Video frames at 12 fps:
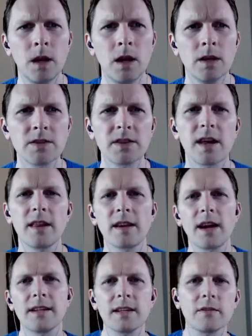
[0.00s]
So the
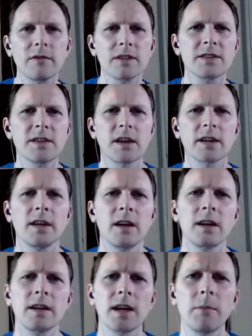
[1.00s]
idea for this talk
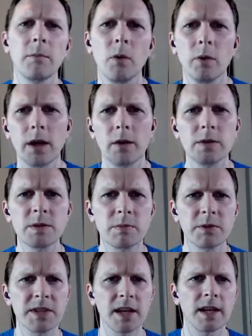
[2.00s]
came when I was
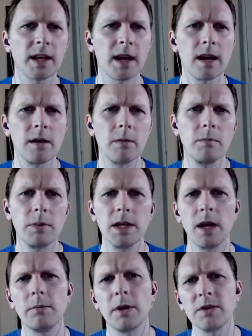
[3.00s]
presenting at a
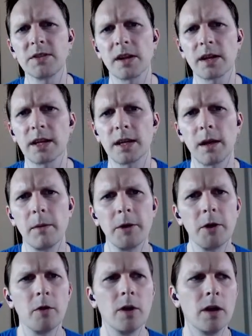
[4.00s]
meetup. I was talking
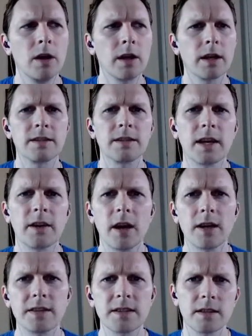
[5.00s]
about
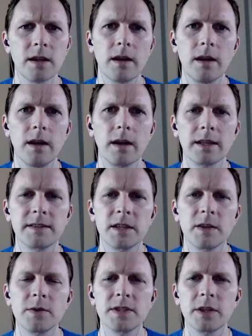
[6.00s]
containerized
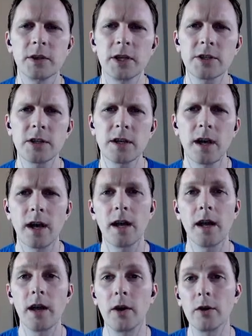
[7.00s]
continuous integration
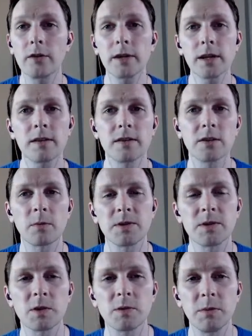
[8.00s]
and Earthly, this open
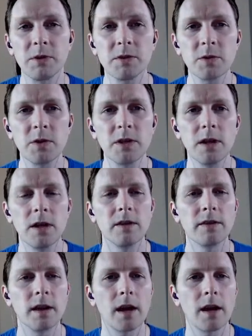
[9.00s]
source build tool
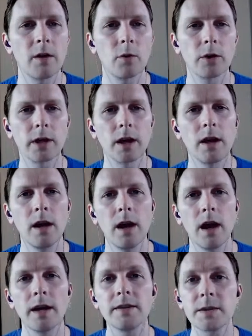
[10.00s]
that I work on.
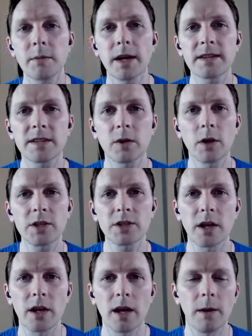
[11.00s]
And someone asked a
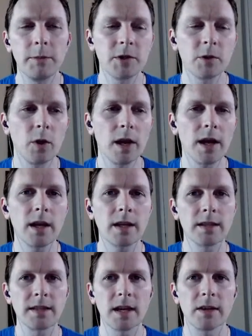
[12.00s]
question about the way
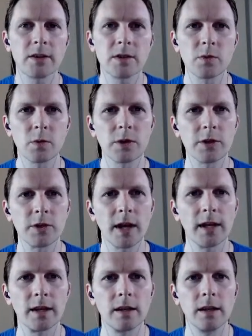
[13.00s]
containers were
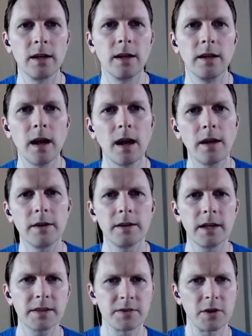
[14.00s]
created. Not the
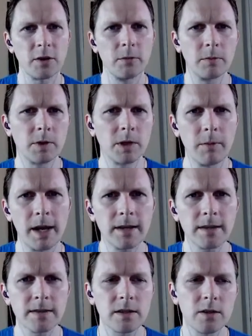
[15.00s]
external
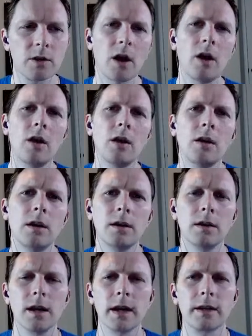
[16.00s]
commands that you call,
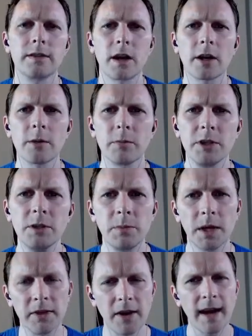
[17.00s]
like Docker build,
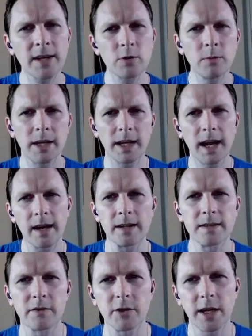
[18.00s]
but the actual
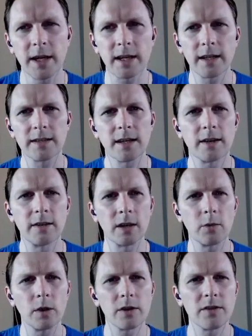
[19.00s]
mechanics of creating a container,
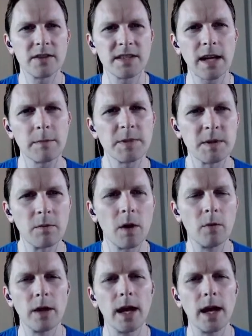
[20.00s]
like what are the steps and what